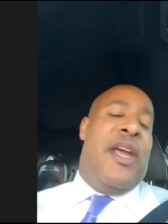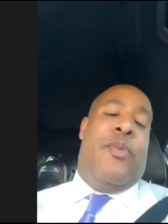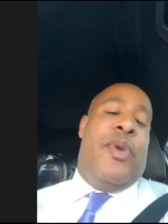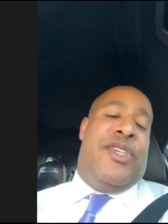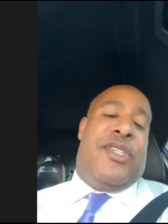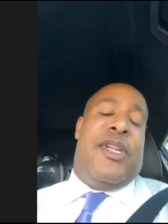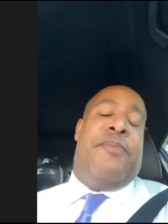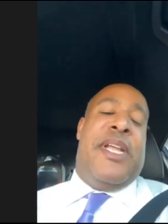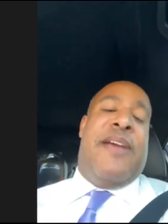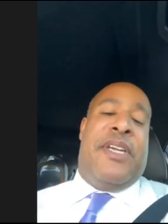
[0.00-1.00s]
and we just
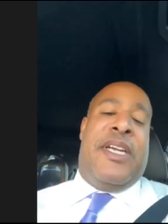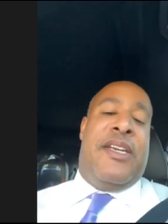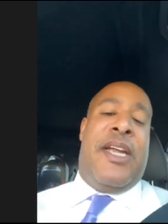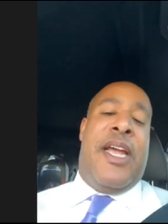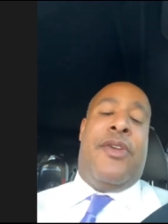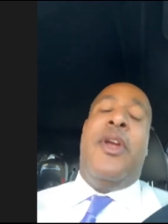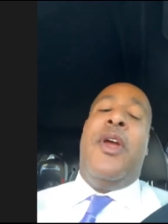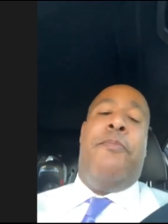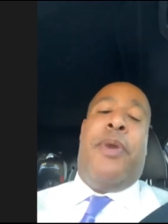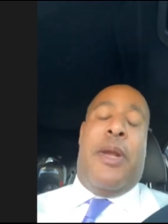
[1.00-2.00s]
simply have to get together,
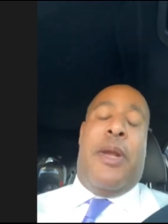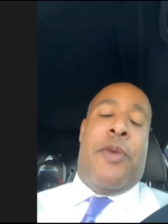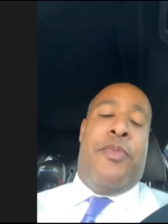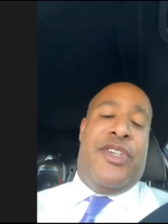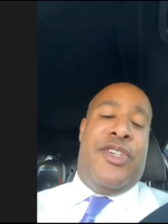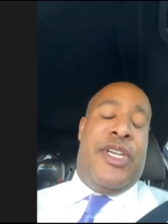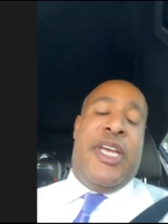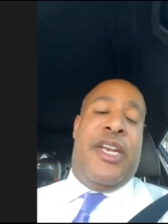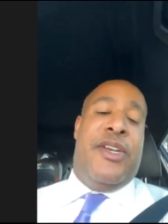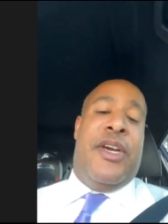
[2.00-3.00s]
pull up our britches, and
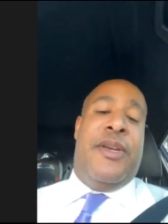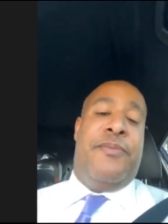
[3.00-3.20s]
get it done.